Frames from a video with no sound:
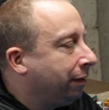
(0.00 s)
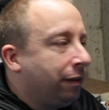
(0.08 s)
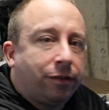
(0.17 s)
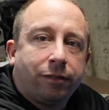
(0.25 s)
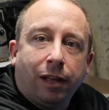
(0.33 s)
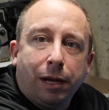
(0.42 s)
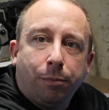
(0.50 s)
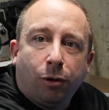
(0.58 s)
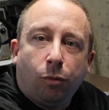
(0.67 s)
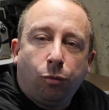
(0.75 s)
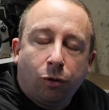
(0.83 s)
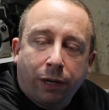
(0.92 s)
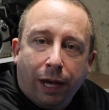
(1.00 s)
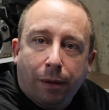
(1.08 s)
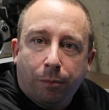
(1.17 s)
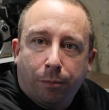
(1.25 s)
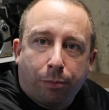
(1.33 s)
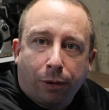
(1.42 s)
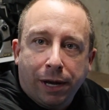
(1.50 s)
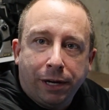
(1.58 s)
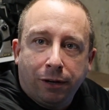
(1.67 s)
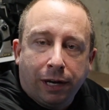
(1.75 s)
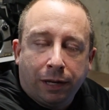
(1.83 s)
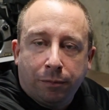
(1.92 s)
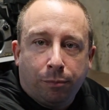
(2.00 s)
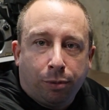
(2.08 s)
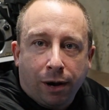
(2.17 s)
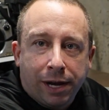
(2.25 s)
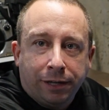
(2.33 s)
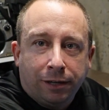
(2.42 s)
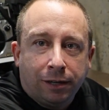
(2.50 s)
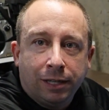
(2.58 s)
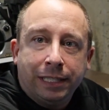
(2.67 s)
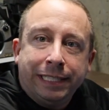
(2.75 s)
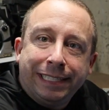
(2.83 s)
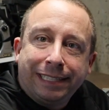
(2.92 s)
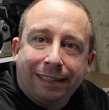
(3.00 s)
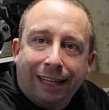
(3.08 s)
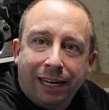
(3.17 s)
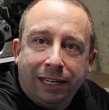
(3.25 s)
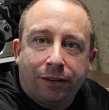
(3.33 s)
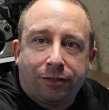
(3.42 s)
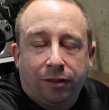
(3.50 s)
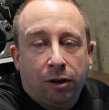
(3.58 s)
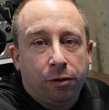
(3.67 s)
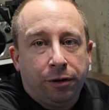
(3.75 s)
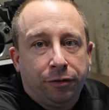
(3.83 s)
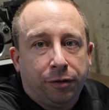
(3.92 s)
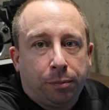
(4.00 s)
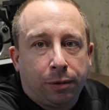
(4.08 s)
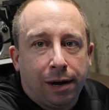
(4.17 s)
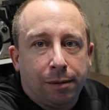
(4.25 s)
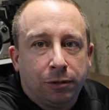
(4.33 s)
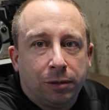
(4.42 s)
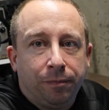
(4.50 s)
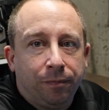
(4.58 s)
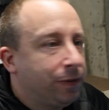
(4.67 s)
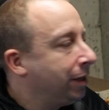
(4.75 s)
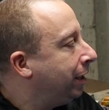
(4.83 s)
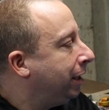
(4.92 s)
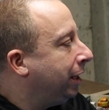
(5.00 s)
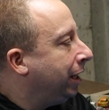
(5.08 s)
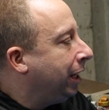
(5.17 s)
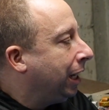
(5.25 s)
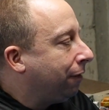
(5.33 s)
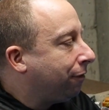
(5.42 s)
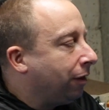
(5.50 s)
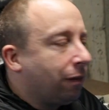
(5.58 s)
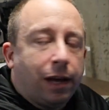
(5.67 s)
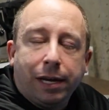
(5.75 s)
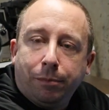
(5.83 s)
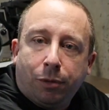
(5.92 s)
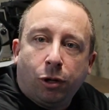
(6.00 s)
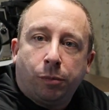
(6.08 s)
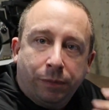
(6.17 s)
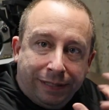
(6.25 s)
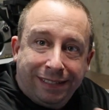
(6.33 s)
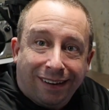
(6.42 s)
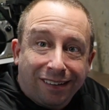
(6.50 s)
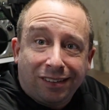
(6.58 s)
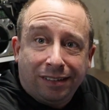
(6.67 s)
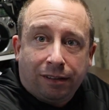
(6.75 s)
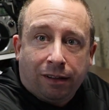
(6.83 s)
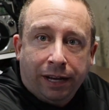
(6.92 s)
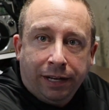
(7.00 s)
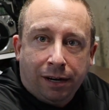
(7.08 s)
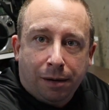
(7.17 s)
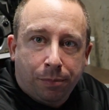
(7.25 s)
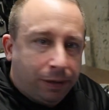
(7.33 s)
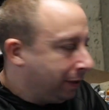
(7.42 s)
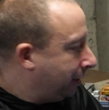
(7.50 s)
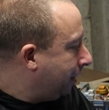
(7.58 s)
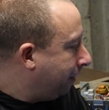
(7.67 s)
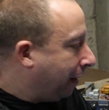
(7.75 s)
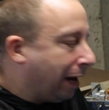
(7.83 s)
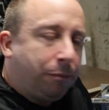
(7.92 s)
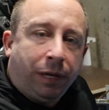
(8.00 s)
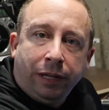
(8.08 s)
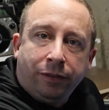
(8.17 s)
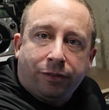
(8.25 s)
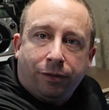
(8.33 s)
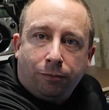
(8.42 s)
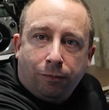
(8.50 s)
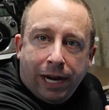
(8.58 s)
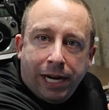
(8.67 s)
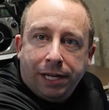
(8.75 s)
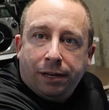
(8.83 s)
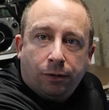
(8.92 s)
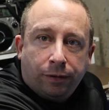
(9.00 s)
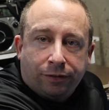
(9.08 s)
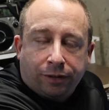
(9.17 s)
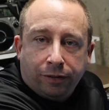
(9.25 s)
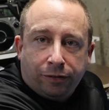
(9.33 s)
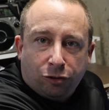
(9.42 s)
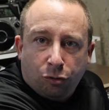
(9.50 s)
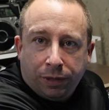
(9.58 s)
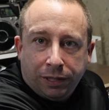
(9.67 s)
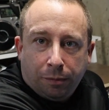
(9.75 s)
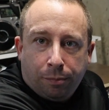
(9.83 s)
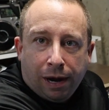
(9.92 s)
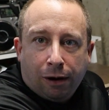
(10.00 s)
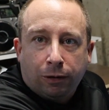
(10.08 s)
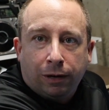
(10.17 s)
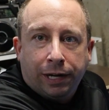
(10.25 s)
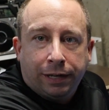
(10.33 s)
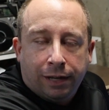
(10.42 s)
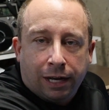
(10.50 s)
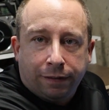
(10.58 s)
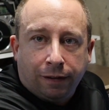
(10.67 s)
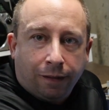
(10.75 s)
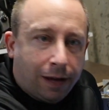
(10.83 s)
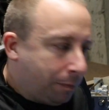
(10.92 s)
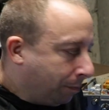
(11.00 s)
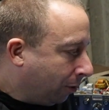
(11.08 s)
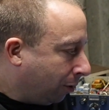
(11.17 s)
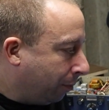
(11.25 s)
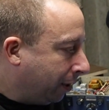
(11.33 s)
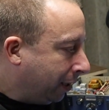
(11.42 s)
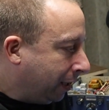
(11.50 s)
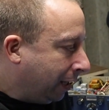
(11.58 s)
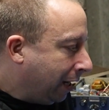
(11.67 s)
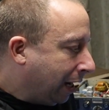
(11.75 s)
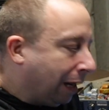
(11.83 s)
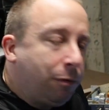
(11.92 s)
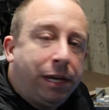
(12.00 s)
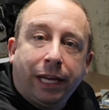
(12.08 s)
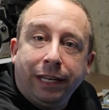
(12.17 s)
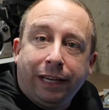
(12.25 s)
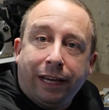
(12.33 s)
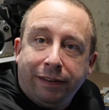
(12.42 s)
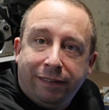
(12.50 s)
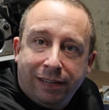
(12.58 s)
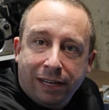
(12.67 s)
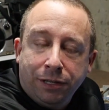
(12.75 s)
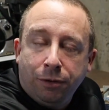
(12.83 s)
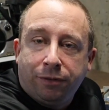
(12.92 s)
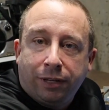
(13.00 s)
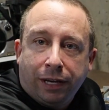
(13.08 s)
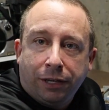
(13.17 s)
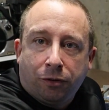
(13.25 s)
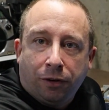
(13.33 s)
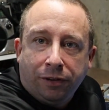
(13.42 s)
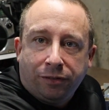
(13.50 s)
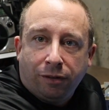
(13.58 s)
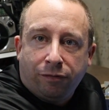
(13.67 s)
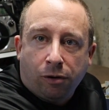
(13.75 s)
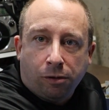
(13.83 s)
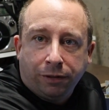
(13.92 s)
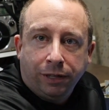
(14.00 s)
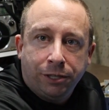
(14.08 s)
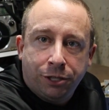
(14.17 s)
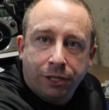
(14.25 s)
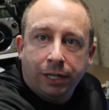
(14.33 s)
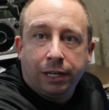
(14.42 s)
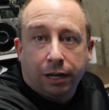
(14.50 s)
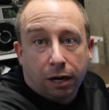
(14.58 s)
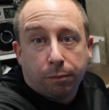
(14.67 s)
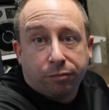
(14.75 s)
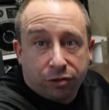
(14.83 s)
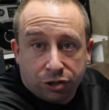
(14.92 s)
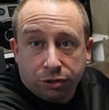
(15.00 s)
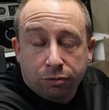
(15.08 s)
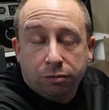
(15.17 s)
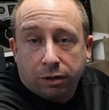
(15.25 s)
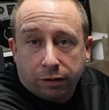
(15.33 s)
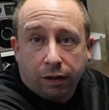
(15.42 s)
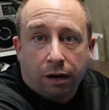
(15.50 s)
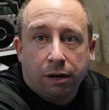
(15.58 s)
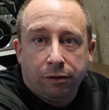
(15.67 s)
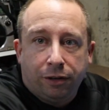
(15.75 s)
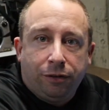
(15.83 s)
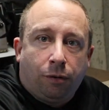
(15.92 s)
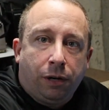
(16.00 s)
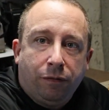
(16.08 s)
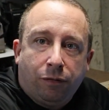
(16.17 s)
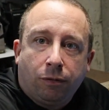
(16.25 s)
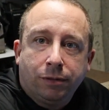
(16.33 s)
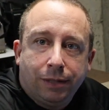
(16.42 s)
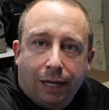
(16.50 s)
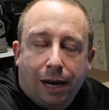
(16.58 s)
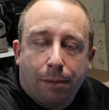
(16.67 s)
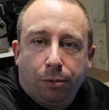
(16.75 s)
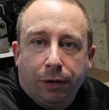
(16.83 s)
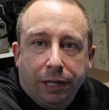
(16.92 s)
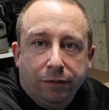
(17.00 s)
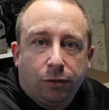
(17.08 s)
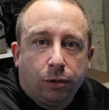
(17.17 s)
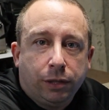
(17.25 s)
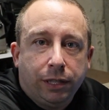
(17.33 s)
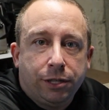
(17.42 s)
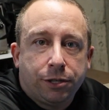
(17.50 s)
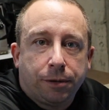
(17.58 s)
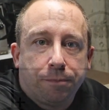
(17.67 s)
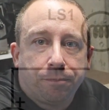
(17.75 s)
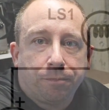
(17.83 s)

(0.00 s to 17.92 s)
this light bulb will get brighter and brighter, letting us know there's a problem. If the light bulb doesn't light up, that means the radio is consuming the power and not the light bulb, and we can continue to increase the voltage up to the 120 volt operating voltage.